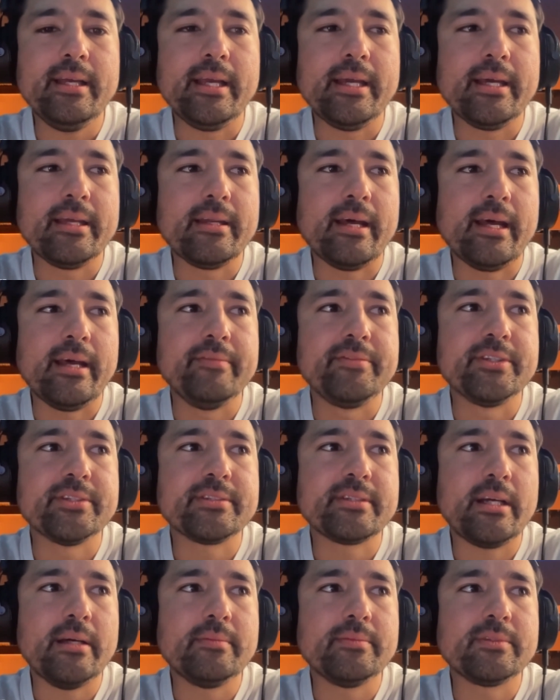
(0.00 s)
And I've
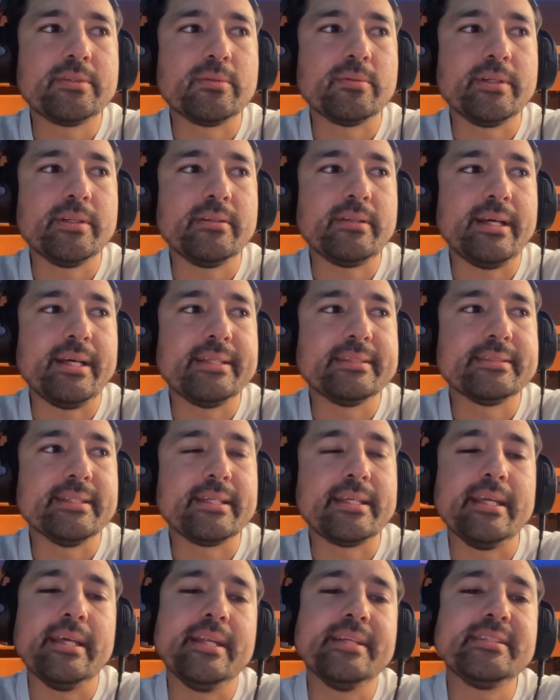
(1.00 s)
just come to realize,
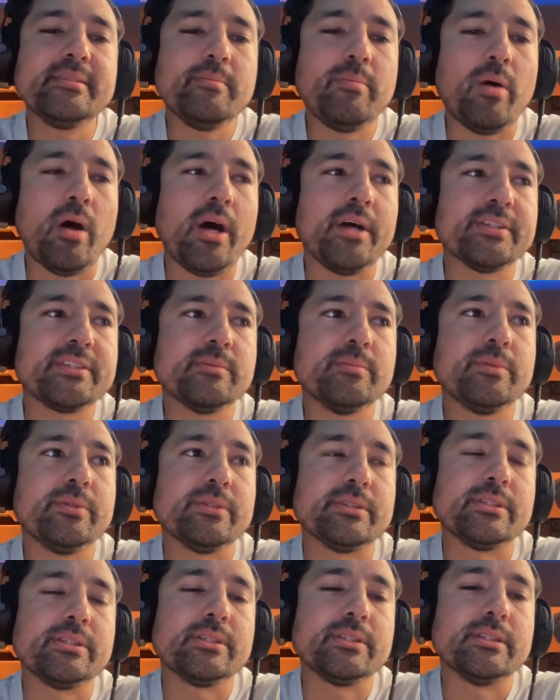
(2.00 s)
like, it's
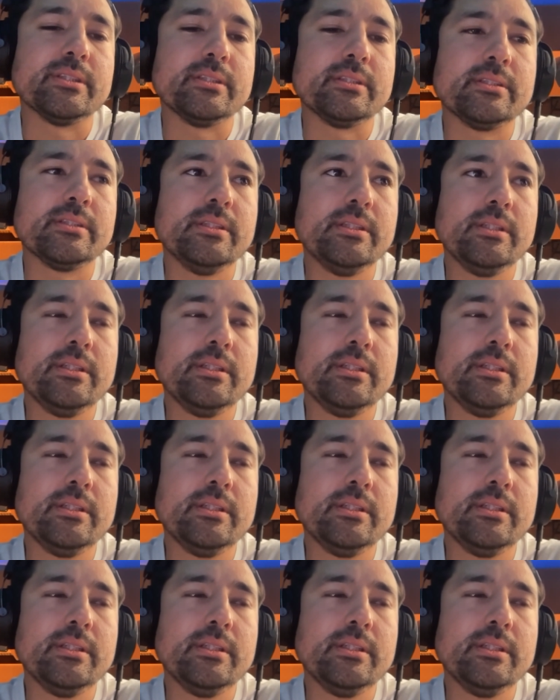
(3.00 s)
impossible to